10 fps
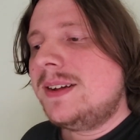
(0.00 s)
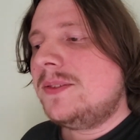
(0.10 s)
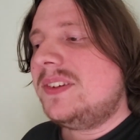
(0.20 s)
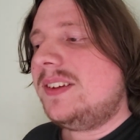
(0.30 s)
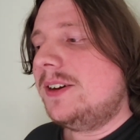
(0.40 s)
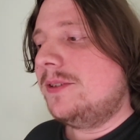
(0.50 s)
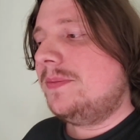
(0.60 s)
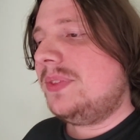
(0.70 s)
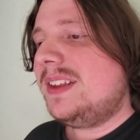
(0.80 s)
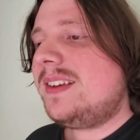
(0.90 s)
So
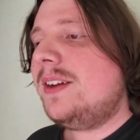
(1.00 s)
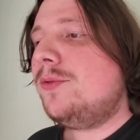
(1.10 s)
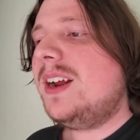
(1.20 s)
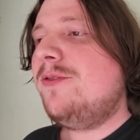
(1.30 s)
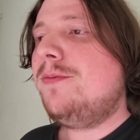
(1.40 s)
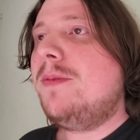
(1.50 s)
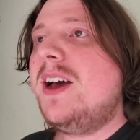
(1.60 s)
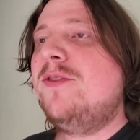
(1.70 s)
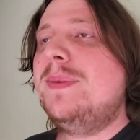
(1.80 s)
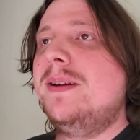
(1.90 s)
that's kind of why
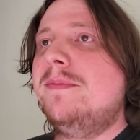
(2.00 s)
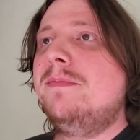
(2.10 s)
I've been